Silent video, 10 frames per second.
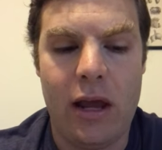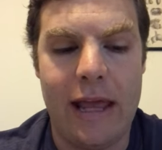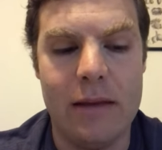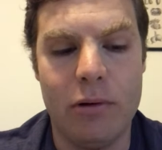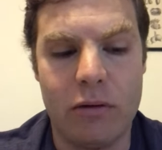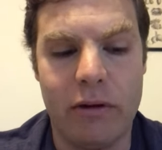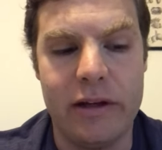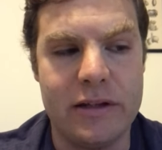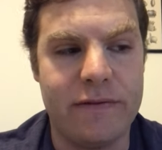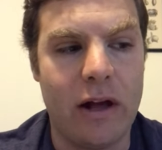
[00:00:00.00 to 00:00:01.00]
And the book
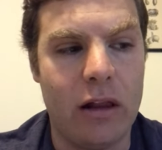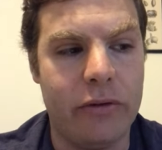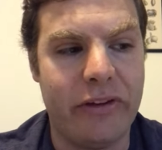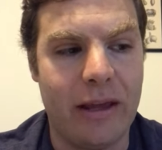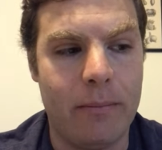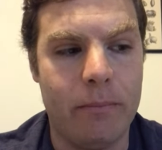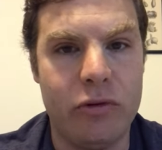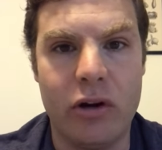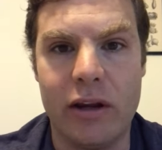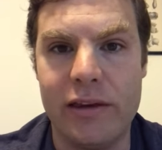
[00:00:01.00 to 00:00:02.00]
really just follows him
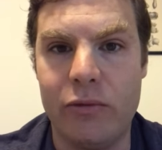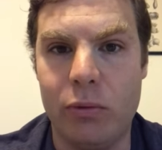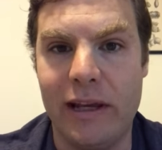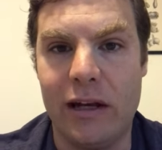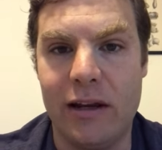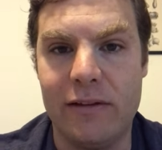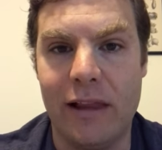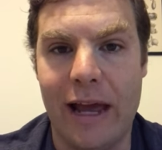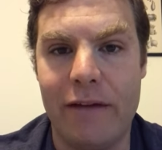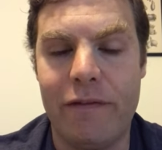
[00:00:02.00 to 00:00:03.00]
during this week in his
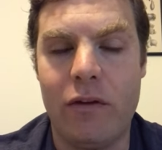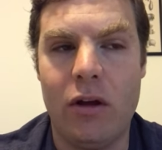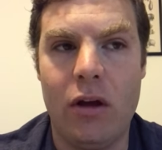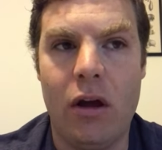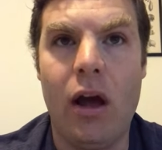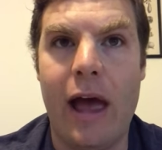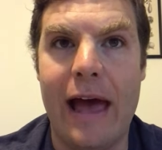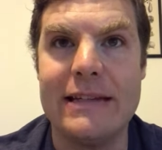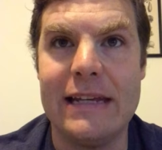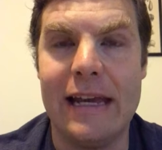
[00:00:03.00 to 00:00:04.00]
life
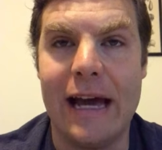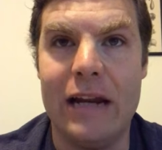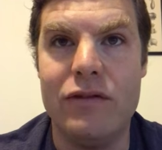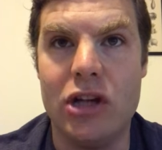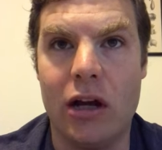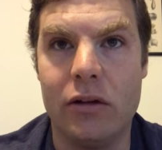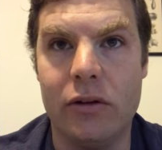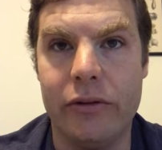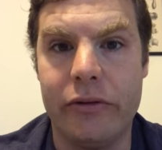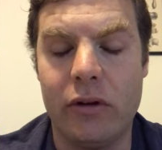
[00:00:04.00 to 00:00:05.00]
as he kind of
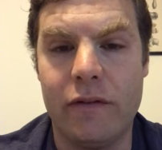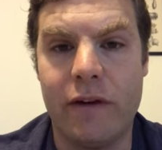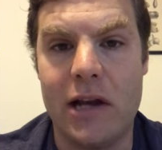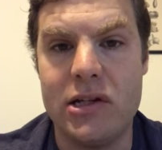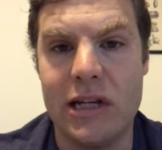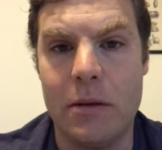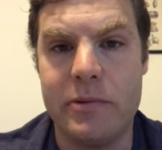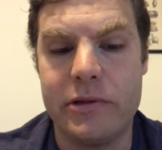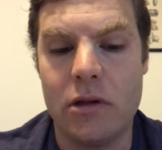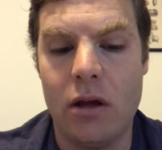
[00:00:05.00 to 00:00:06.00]
juggles
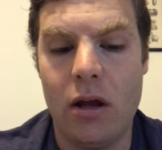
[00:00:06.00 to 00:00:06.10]
friendships,